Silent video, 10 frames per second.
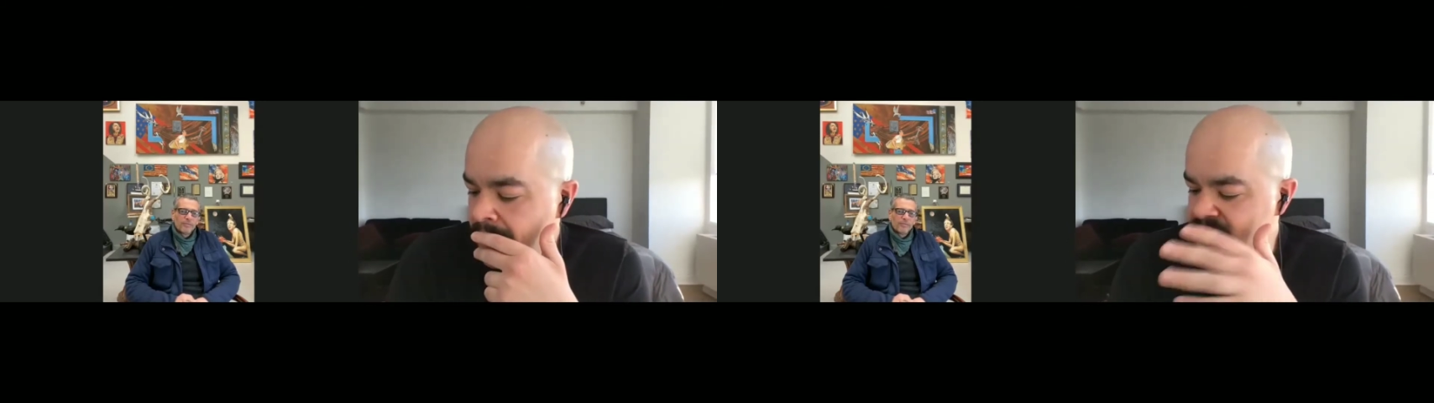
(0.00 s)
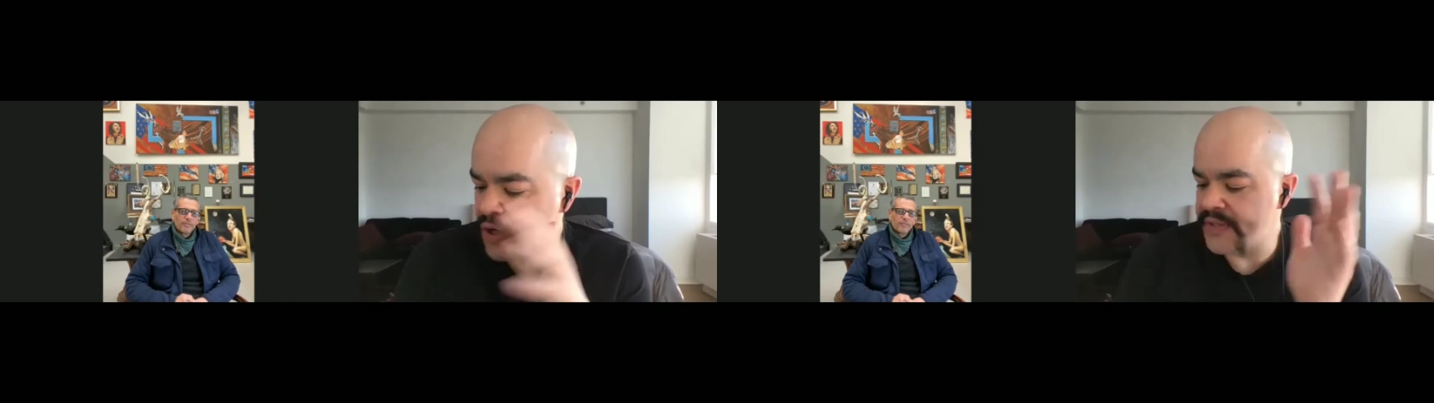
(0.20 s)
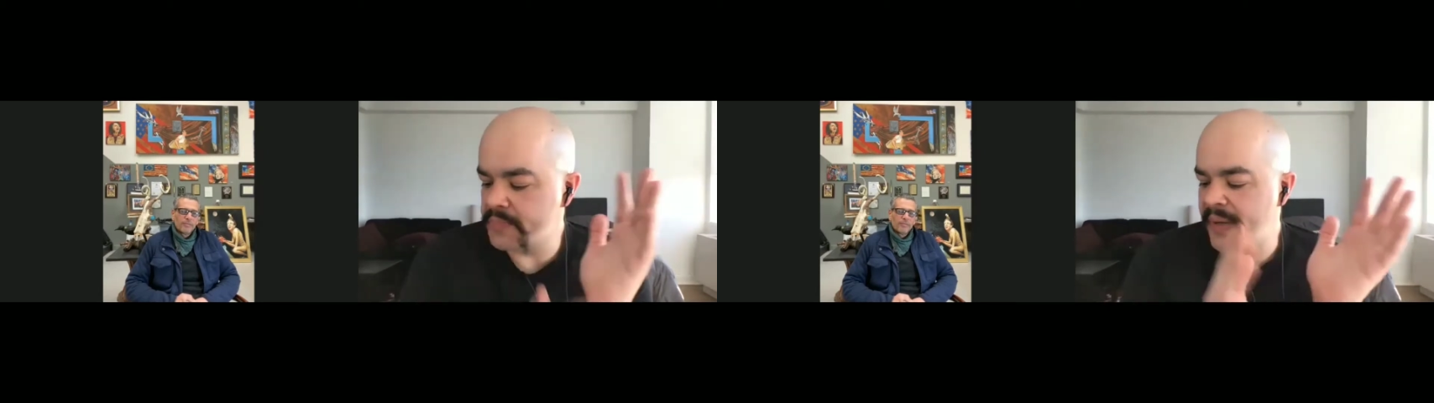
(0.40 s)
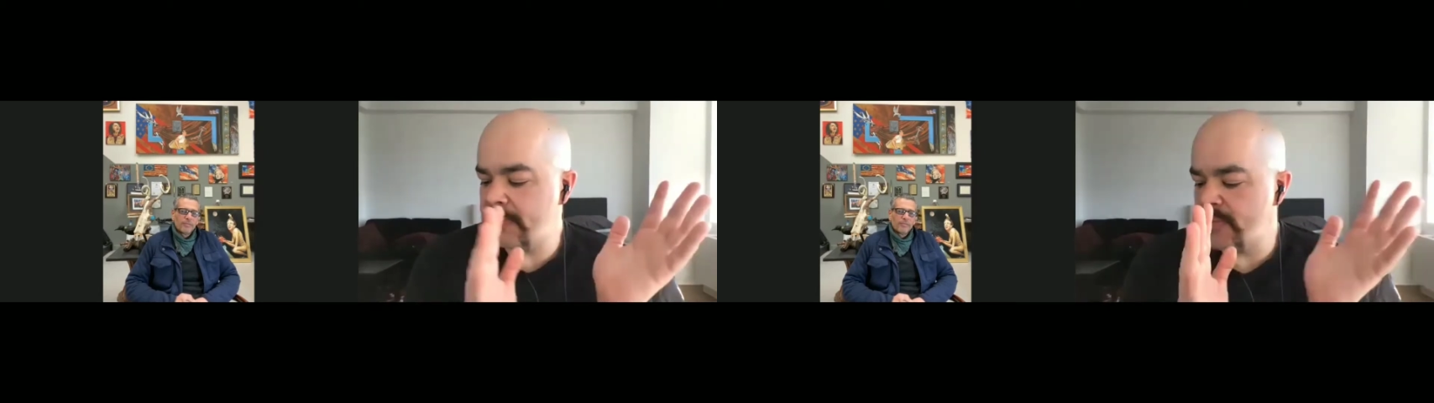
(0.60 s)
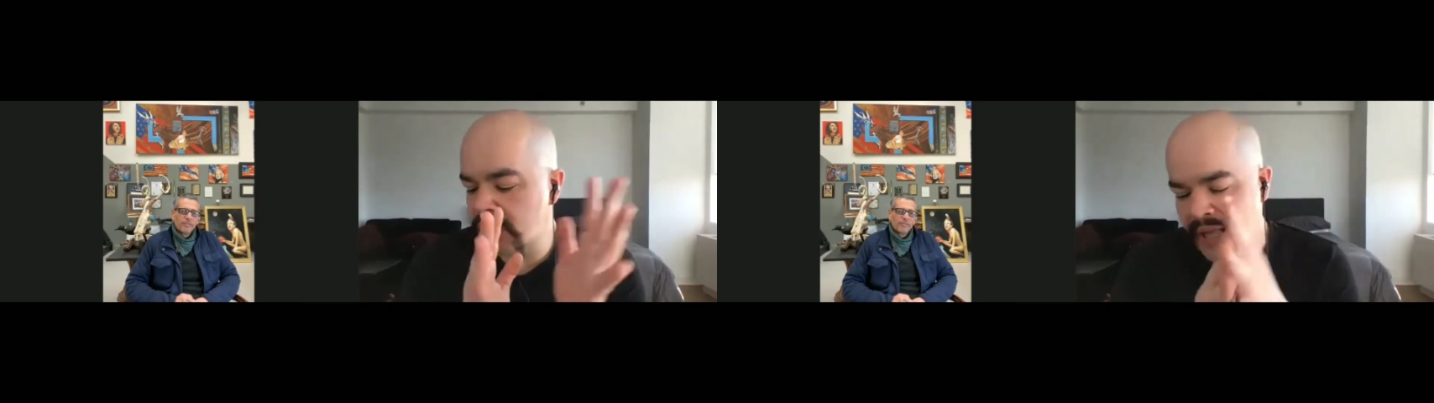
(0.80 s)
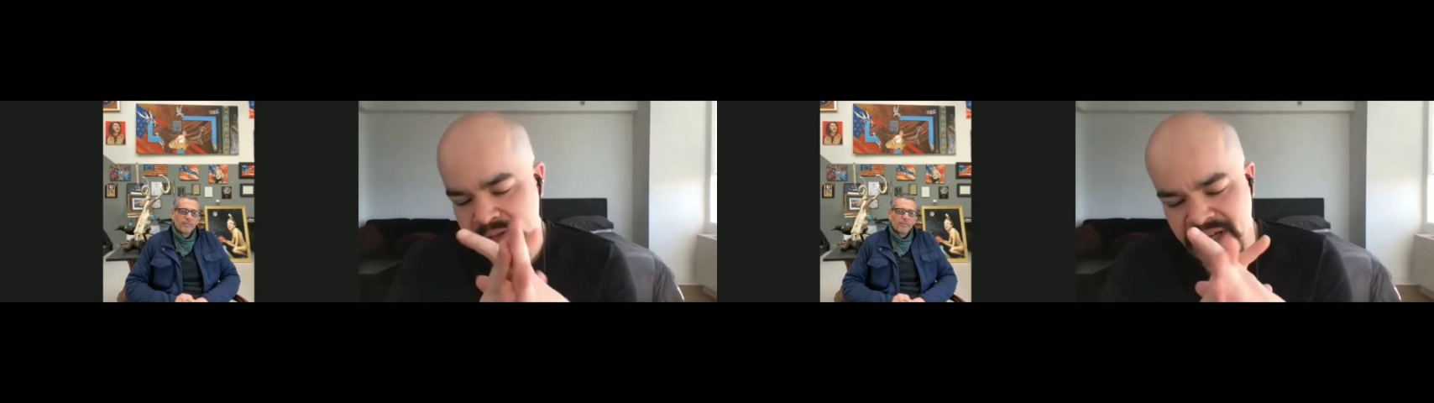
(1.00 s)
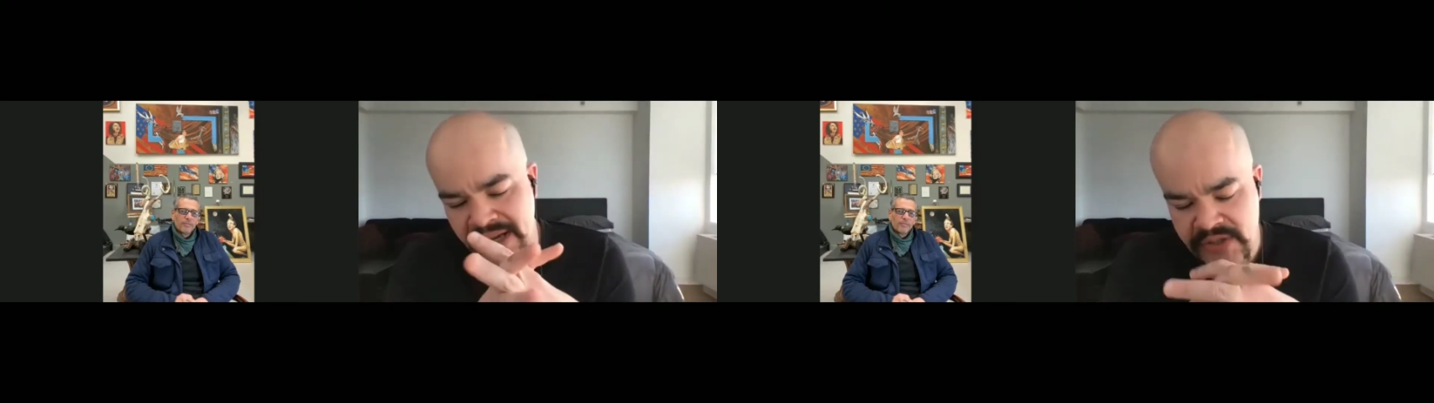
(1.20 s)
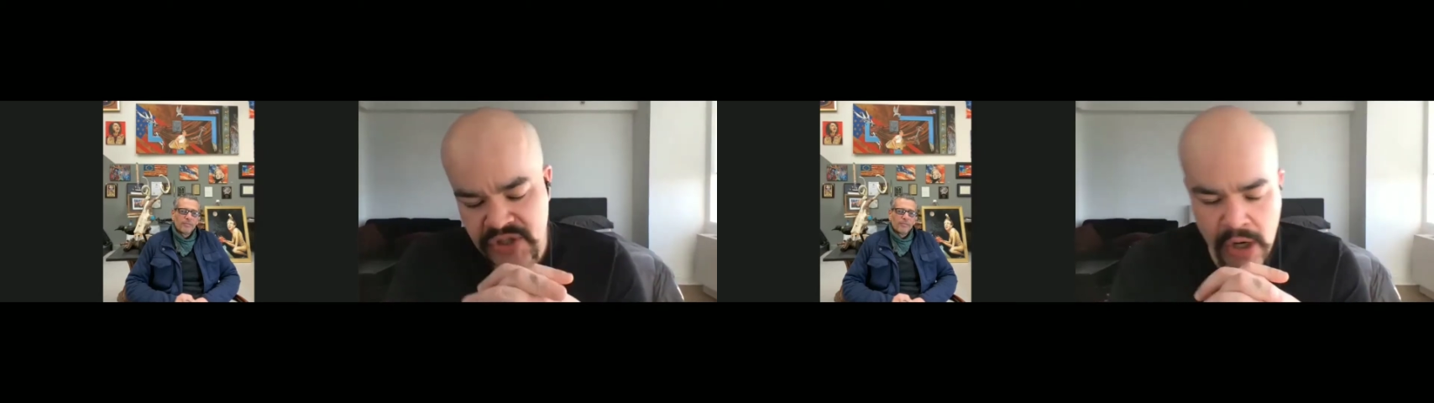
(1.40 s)
saw this big mural outside
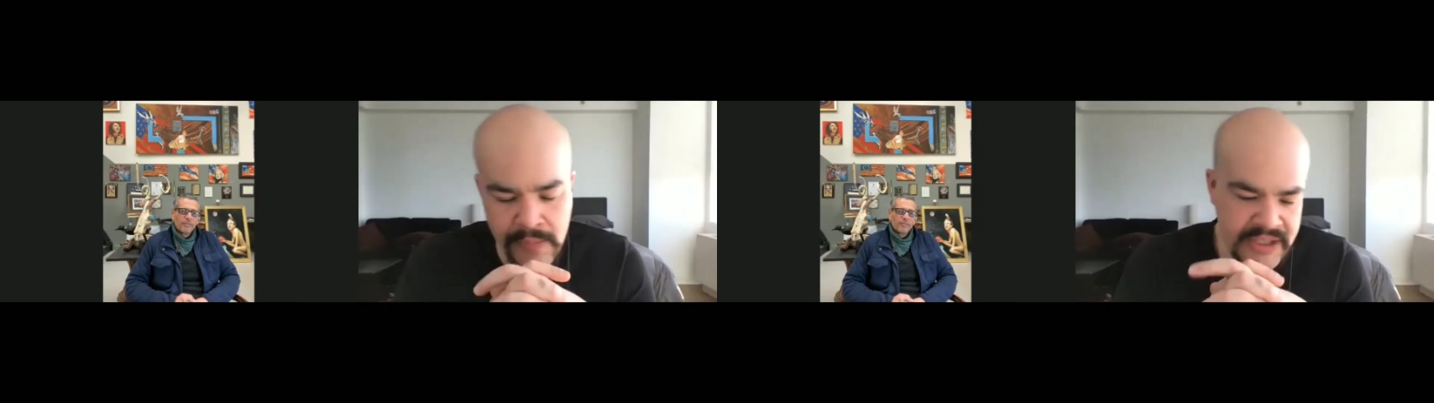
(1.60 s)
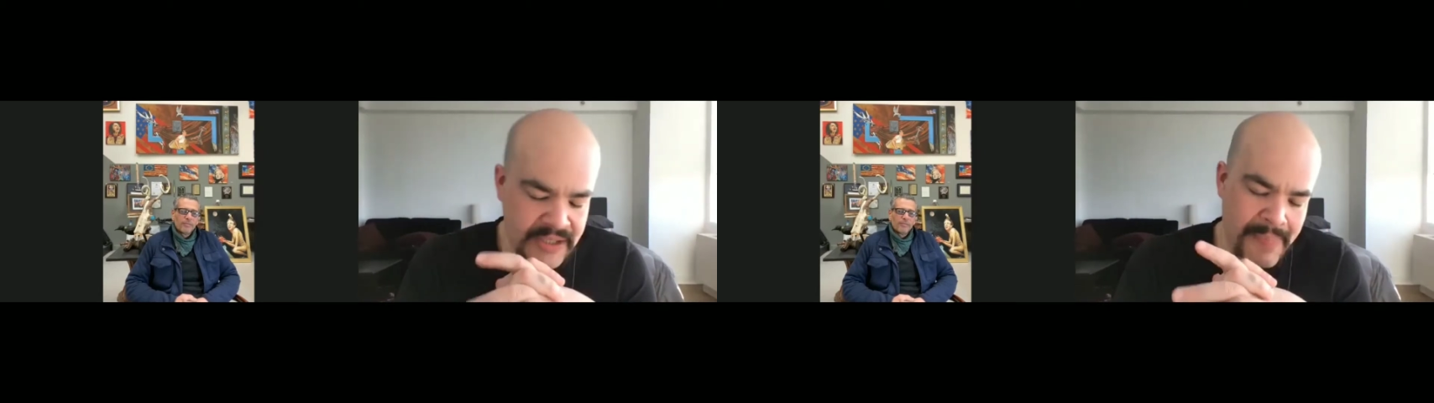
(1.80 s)
of a Starbucks in